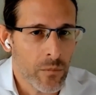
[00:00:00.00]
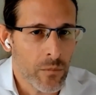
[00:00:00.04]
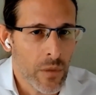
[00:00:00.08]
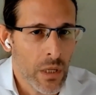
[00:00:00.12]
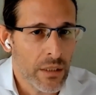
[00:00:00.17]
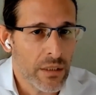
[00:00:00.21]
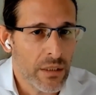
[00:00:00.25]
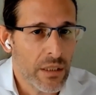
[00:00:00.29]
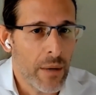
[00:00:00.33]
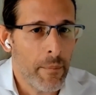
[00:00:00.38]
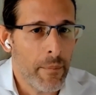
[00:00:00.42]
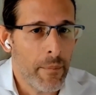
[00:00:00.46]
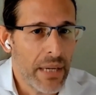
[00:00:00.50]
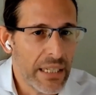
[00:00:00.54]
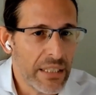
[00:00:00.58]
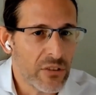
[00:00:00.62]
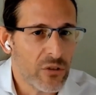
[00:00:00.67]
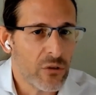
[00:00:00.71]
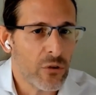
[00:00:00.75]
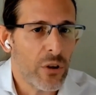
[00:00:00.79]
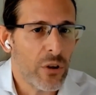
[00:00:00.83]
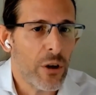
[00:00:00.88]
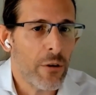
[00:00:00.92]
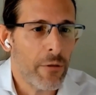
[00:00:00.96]
The
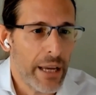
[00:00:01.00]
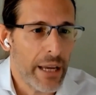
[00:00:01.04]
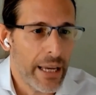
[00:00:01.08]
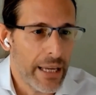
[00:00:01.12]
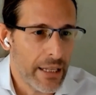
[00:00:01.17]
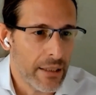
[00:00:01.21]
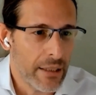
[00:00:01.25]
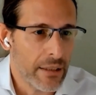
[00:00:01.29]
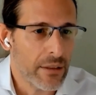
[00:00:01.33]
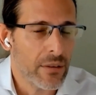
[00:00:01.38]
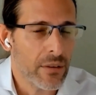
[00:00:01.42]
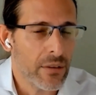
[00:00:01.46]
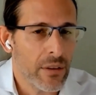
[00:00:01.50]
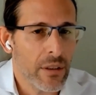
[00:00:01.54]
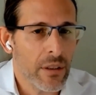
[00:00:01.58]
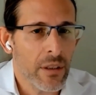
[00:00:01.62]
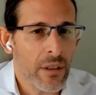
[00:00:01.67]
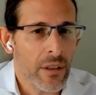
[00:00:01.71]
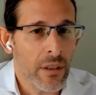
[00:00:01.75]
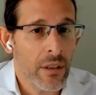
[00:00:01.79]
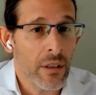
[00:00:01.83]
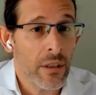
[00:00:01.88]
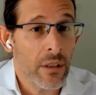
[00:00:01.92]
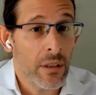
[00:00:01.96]
Ministry of Health
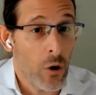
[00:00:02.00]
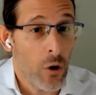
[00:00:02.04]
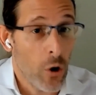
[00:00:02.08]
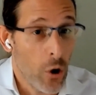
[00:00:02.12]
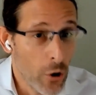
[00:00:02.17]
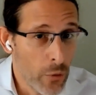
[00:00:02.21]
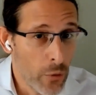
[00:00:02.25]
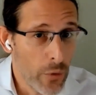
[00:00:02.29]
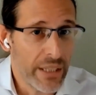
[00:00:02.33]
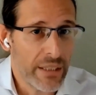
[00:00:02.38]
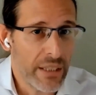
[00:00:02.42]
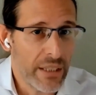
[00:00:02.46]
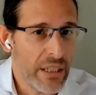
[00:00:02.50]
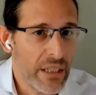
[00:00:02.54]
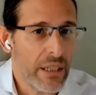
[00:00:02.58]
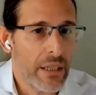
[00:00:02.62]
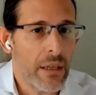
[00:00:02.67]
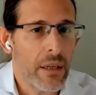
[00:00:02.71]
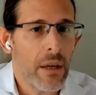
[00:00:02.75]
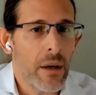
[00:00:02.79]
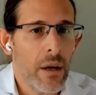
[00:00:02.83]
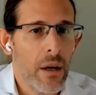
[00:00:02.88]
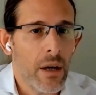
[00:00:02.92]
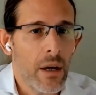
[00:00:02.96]
already
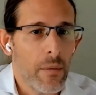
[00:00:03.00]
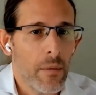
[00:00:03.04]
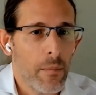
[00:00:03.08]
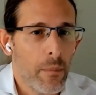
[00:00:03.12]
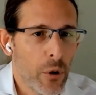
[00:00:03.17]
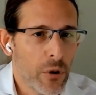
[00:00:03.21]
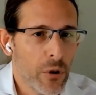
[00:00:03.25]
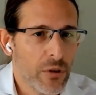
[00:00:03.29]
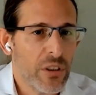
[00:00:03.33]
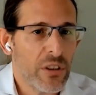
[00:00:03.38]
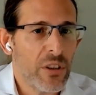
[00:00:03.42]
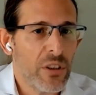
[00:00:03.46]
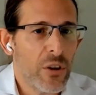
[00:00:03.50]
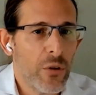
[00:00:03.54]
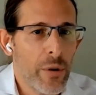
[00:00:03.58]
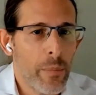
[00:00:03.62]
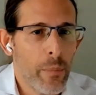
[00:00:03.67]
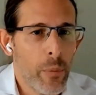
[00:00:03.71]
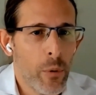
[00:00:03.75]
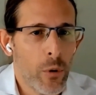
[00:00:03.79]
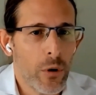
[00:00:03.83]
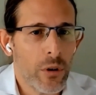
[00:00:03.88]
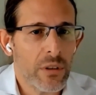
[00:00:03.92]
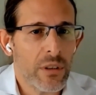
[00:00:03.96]
posted a
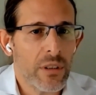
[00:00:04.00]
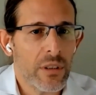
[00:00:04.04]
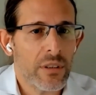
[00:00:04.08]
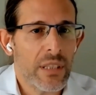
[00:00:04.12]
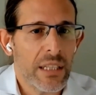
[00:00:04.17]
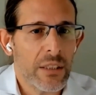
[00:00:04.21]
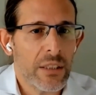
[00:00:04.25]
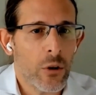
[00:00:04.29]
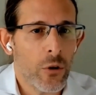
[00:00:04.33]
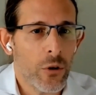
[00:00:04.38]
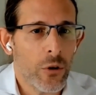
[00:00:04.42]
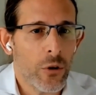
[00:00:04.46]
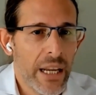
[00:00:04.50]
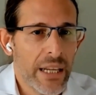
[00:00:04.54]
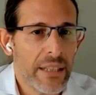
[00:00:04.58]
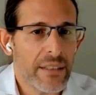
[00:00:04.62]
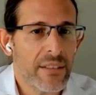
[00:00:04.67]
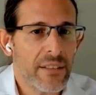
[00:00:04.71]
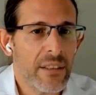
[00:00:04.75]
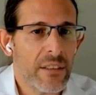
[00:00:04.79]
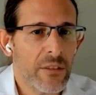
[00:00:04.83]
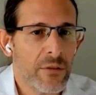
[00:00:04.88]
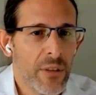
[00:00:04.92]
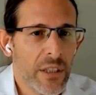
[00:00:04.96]
report that connects
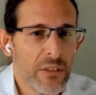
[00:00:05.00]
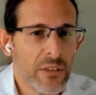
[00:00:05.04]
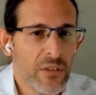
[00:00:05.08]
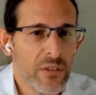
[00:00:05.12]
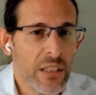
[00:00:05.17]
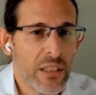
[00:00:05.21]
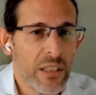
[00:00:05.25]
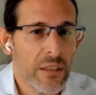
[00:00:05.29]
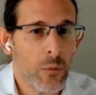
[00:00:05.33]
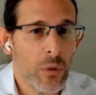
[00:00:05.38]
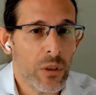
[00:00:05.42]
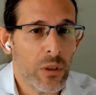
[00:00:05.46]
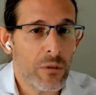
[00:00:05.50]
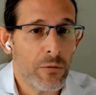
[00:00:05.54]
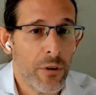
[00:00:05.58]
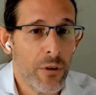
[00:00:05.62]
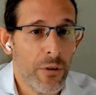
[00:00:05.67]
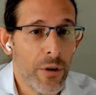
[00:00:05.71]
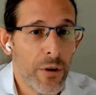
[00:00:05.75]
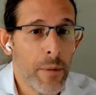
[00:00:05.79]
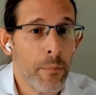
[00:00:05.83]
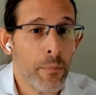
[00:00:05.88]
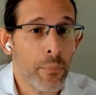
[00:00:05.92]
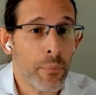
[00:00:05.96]
this vaccine with
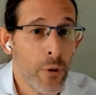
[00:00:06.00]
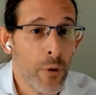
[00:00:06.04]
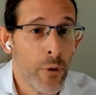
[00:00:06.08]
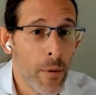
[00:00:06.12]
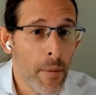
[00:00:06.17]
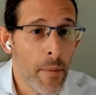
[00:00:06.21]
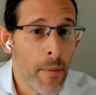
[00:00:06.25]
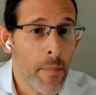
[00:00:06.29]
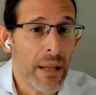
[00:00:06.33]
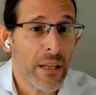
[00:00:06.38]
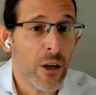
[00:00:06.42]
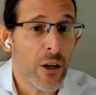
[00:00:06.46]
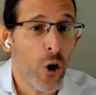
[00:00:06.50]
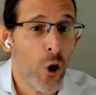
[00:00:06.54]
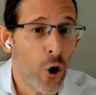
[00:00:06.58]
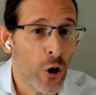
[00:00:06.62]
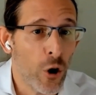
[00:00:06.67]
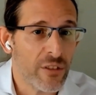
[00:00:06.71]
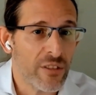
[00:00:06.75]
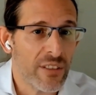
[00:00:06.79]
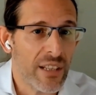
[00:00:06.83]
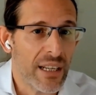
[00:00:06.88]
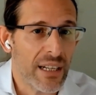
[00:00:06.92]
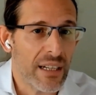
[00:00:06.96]
very probable
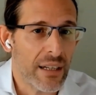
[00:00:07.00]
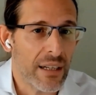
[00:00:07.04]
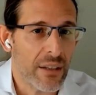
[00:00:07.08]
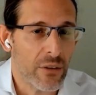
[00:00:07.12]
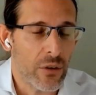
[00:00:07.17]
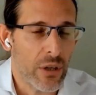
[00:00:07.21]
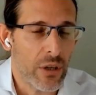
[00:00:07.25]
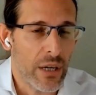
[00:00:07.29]
causal